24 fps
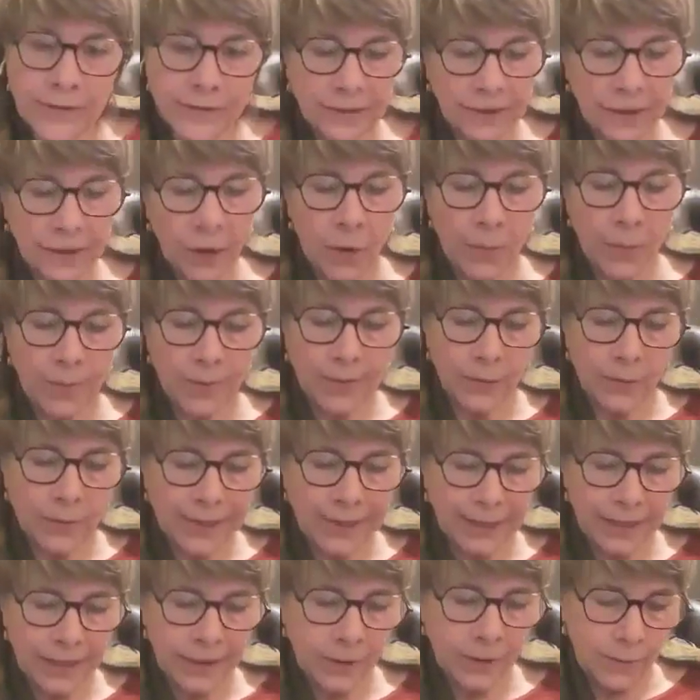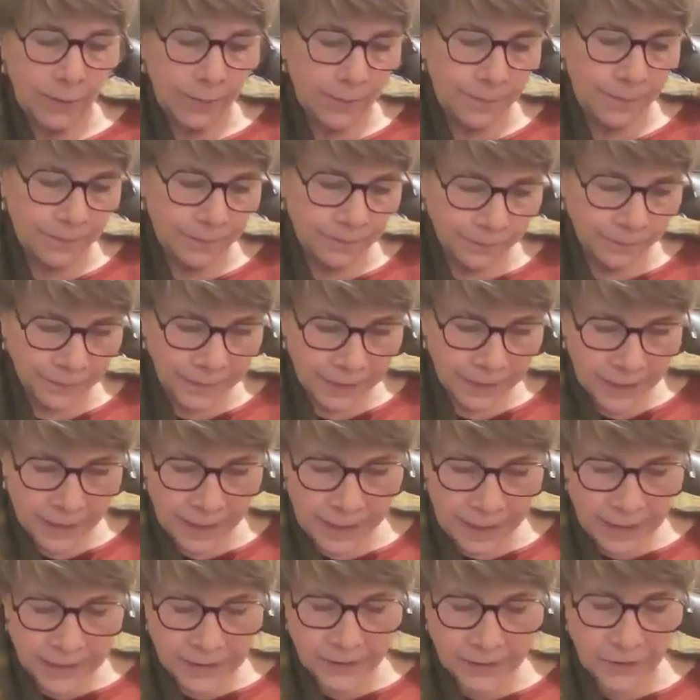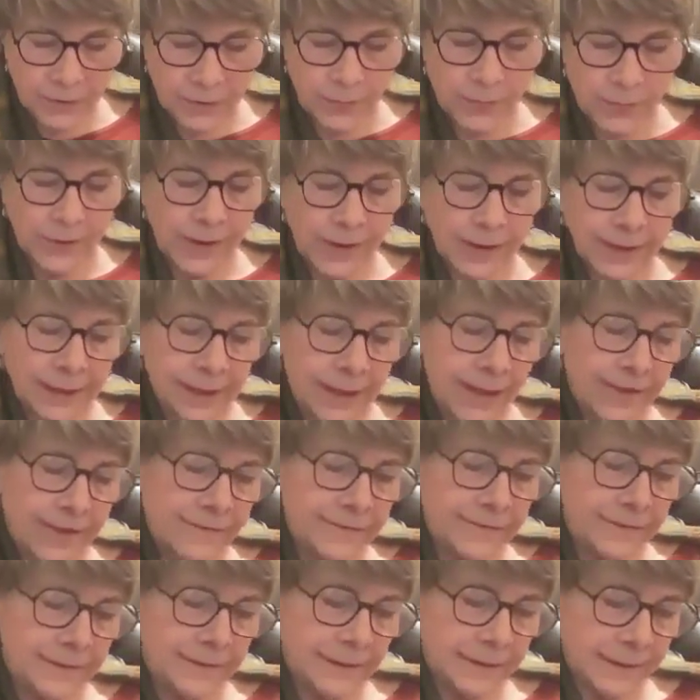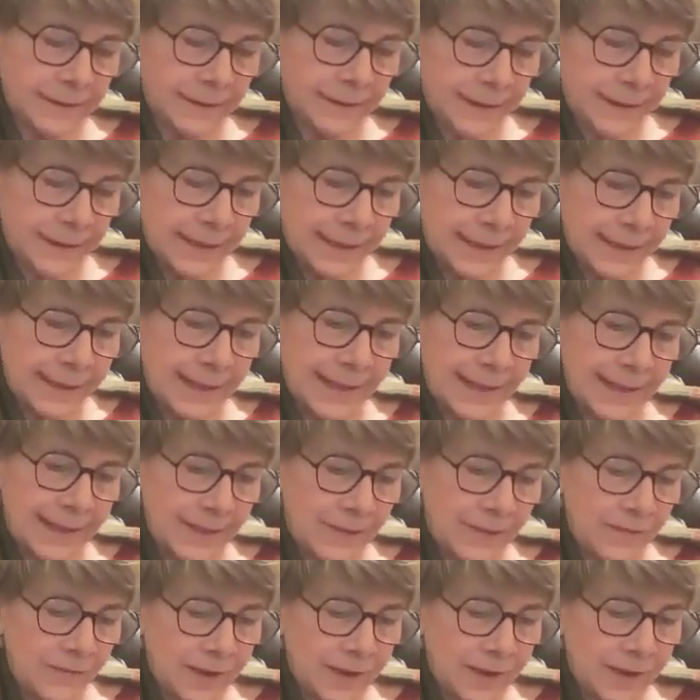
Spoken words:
have to open a window. So you put on gloves, and the